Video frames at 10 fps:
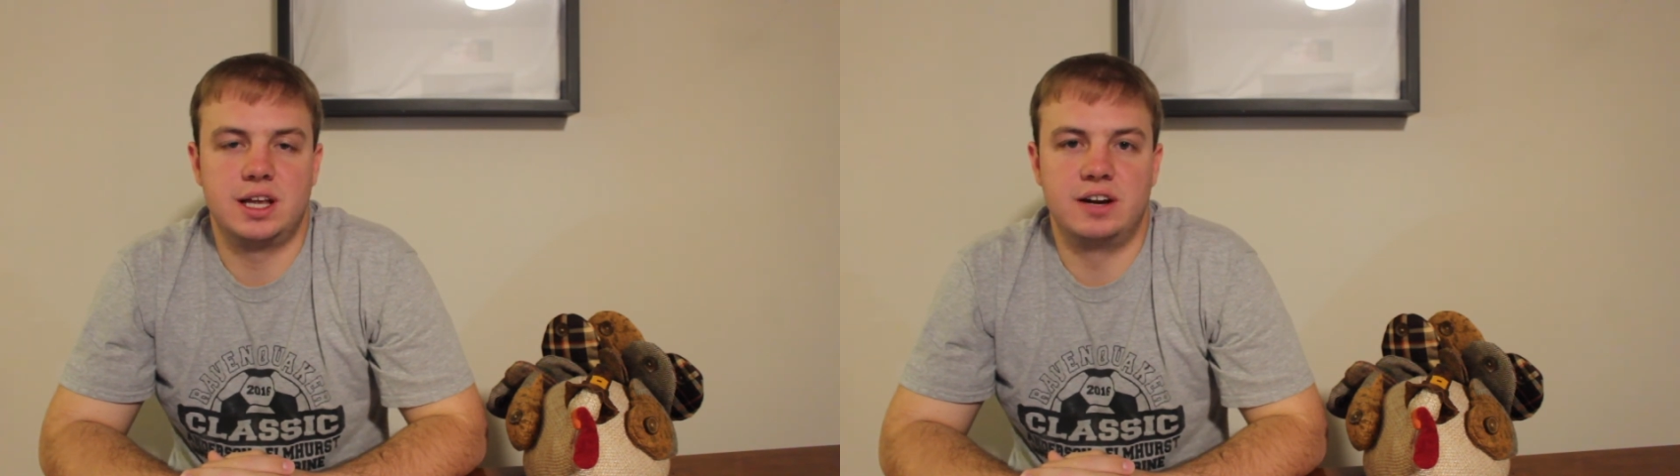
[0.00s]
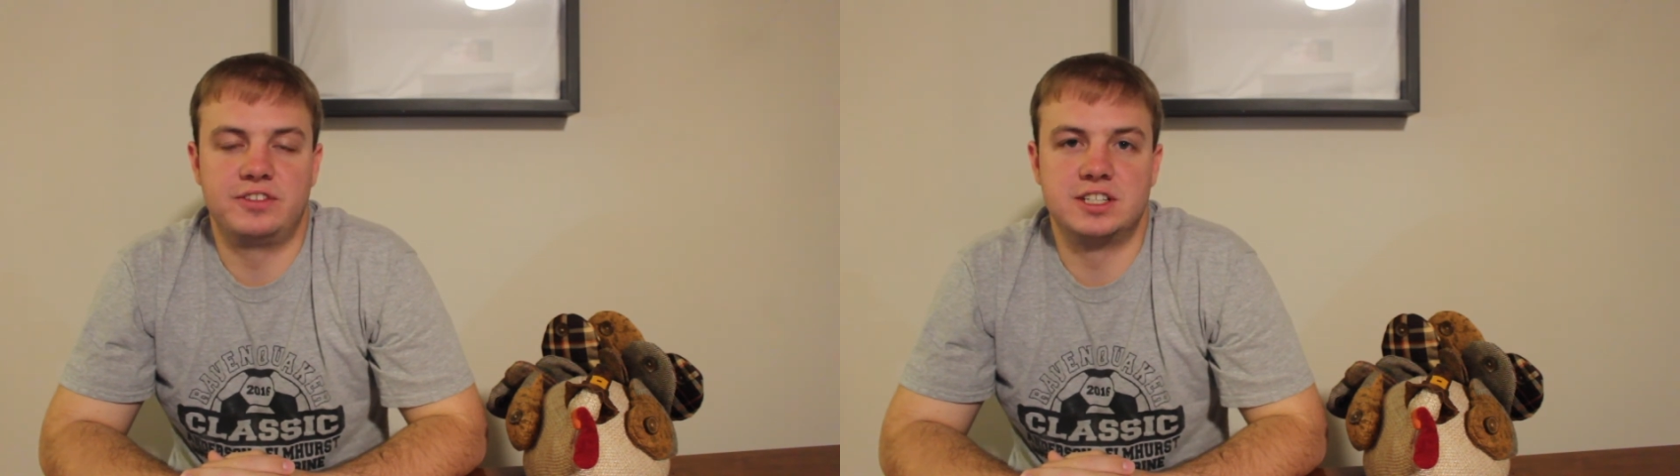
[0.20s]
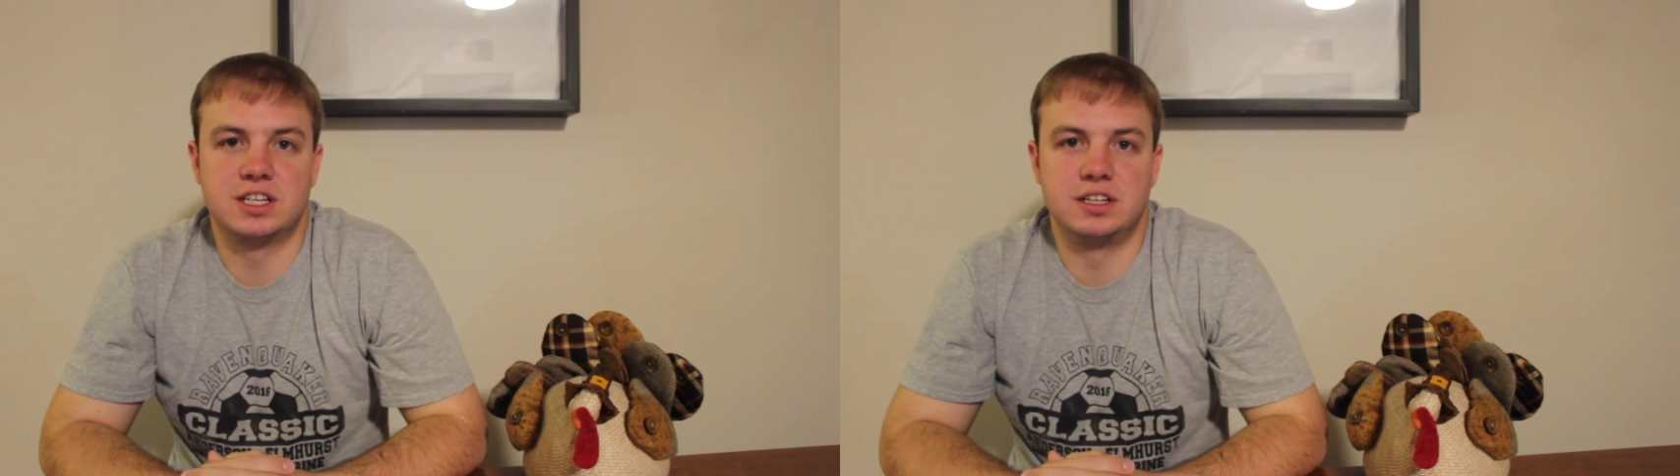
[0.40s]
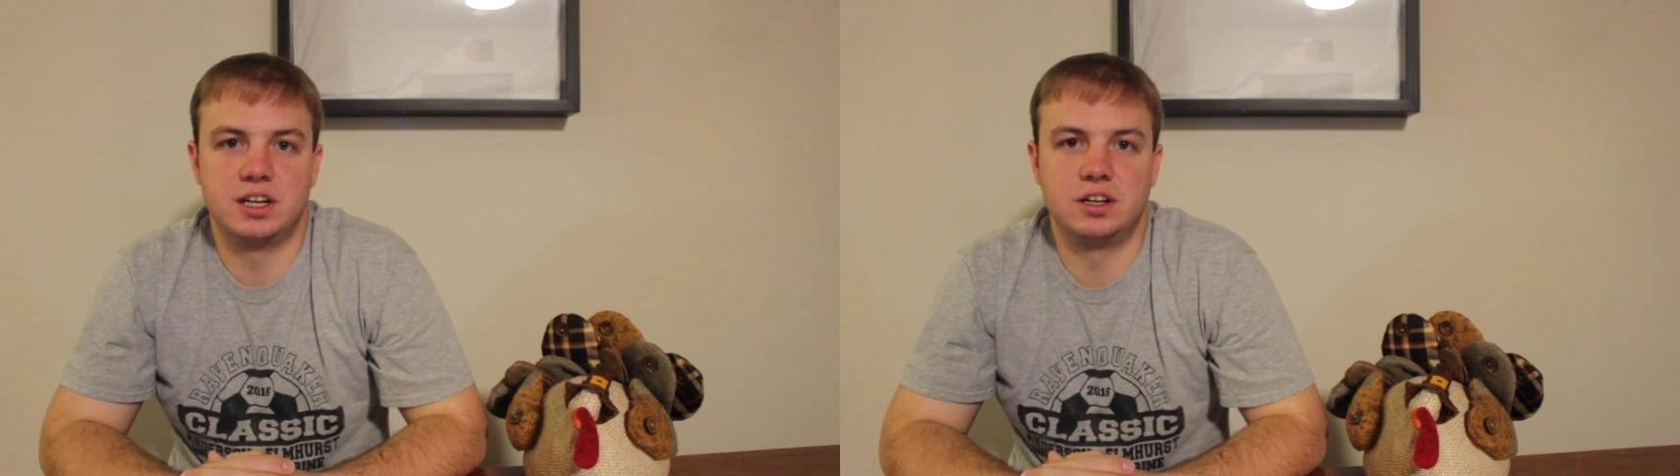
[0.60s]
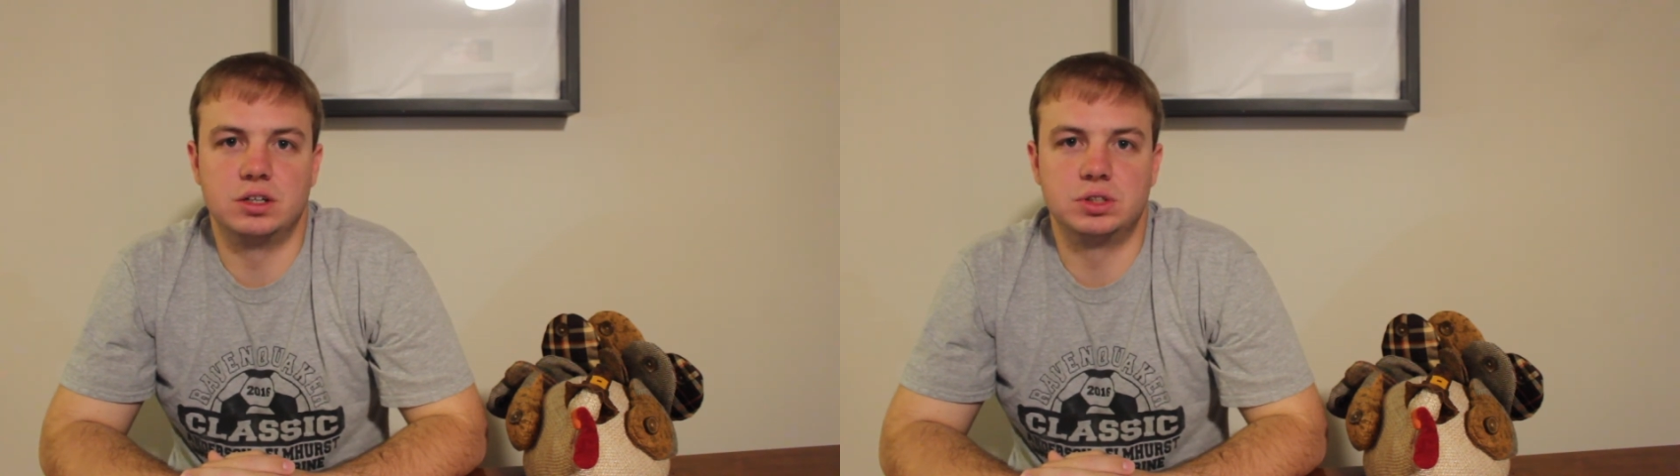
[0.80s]
and if this
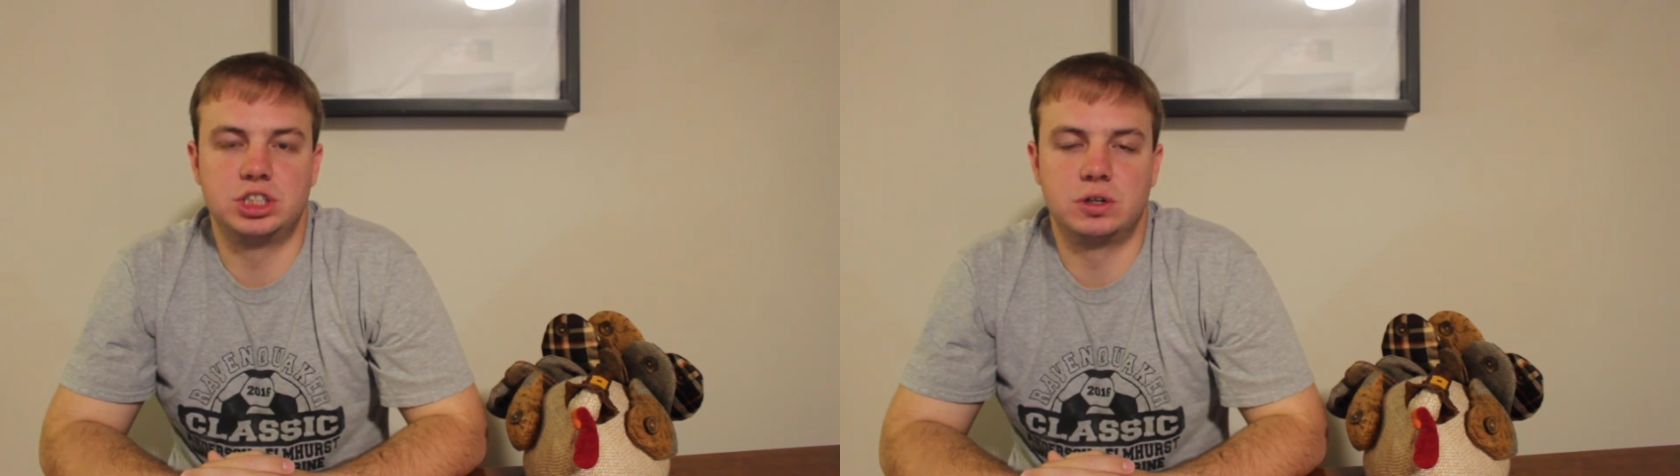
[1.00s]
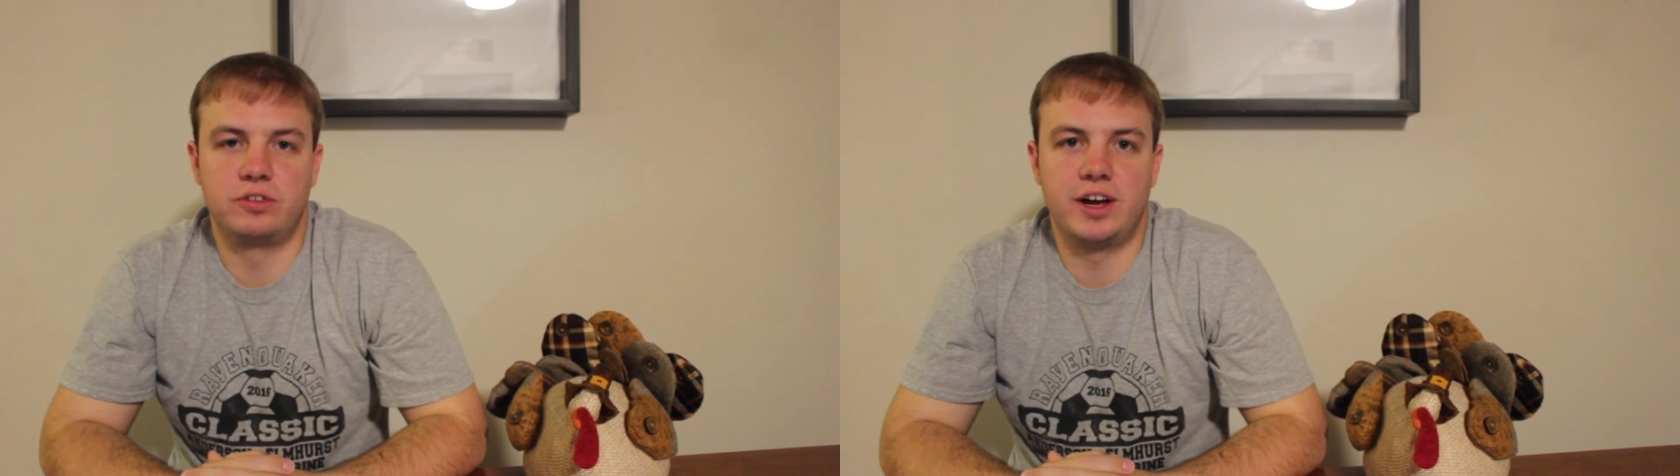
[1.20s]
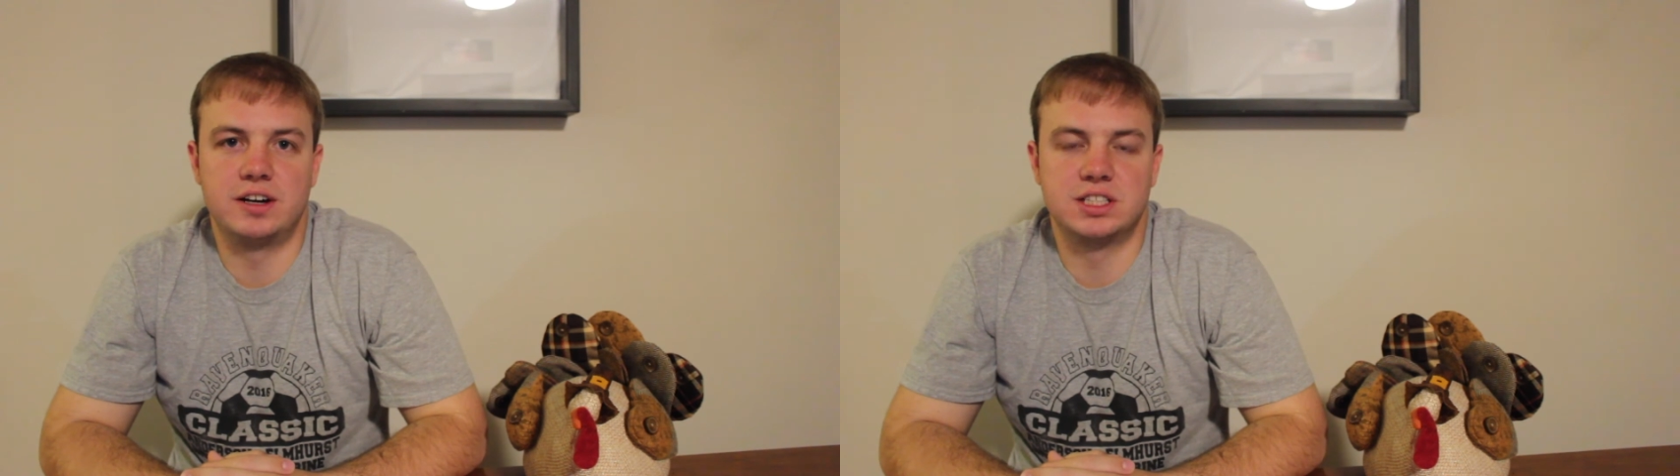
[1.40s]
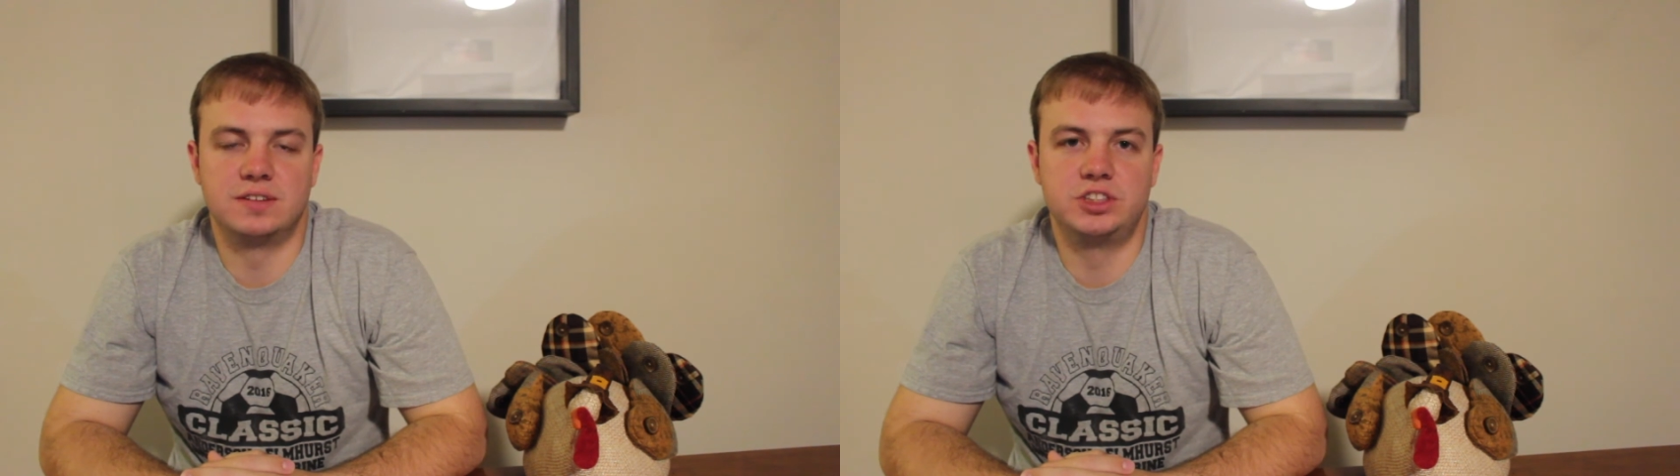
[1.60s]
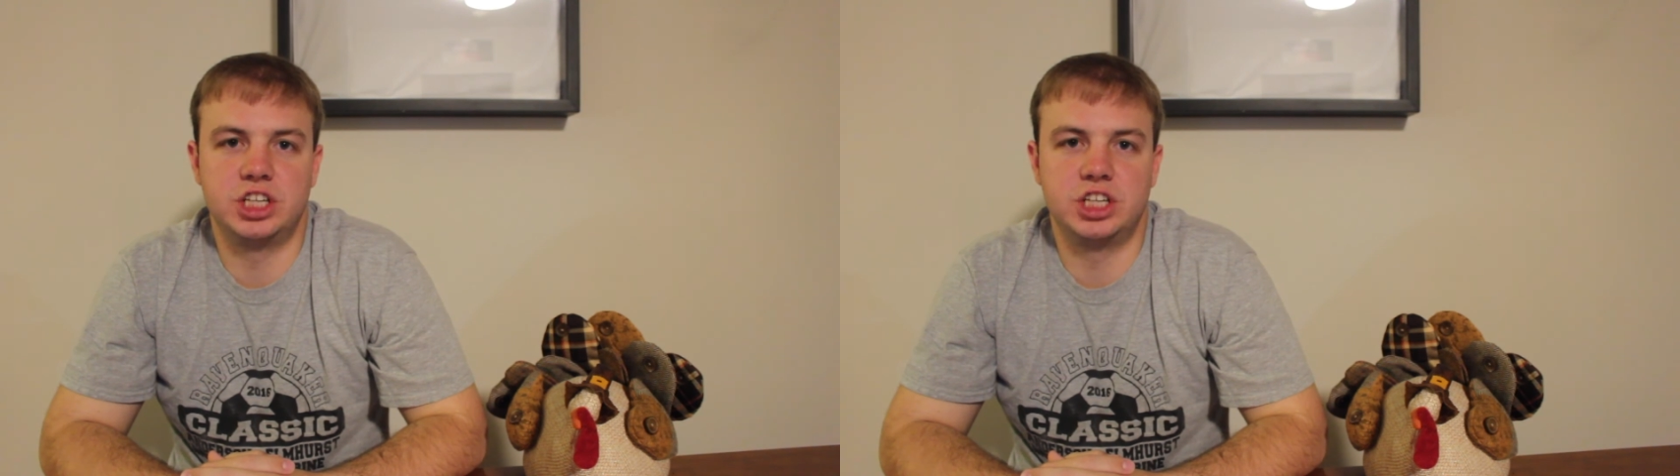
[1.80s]
continues, she'll find herself